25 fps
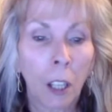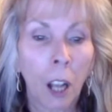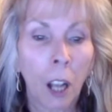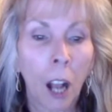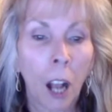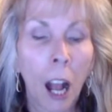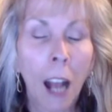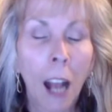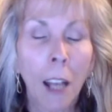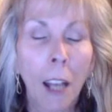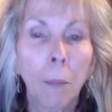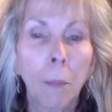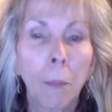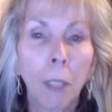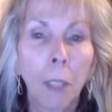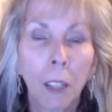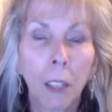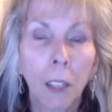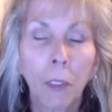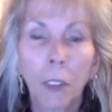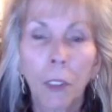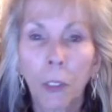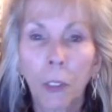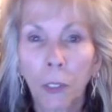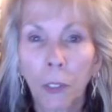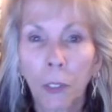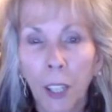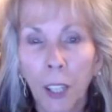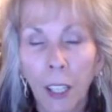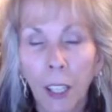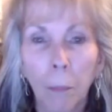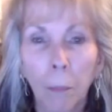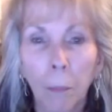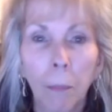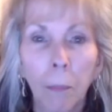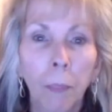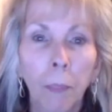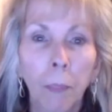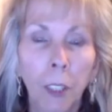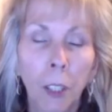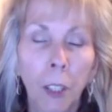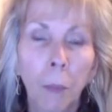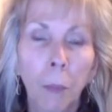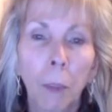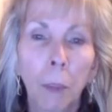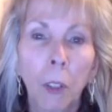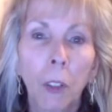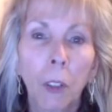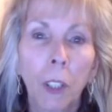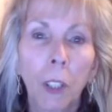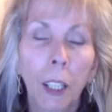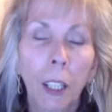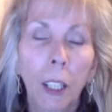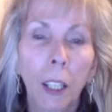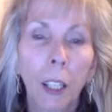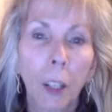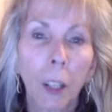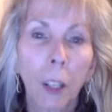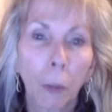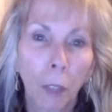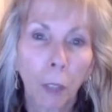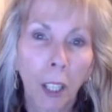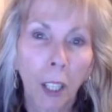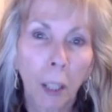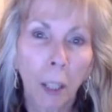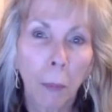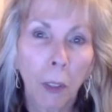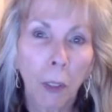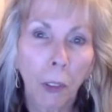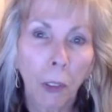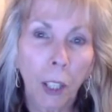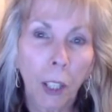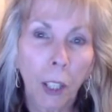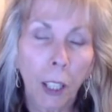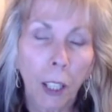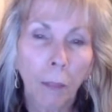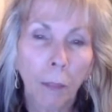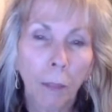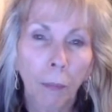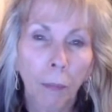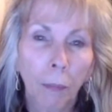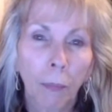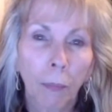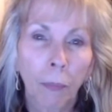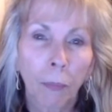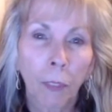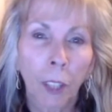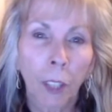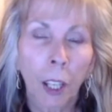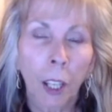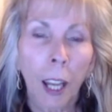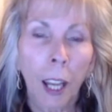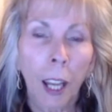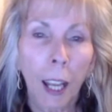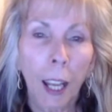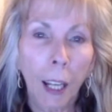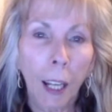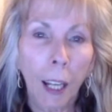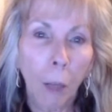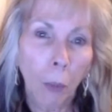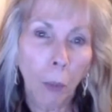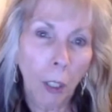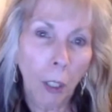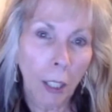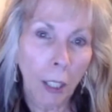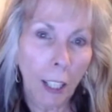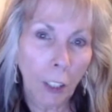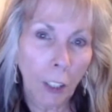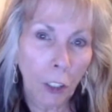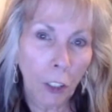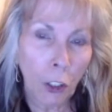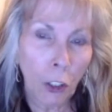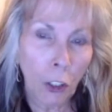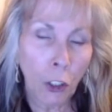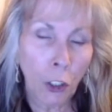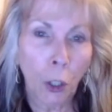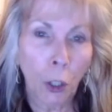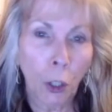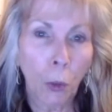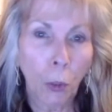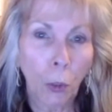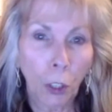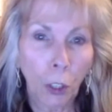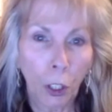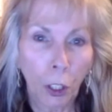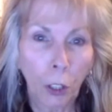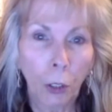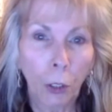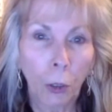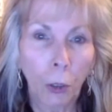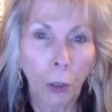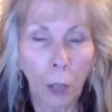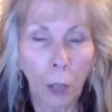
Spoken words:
I'm in the same community that Raheem is in. And I would like to show you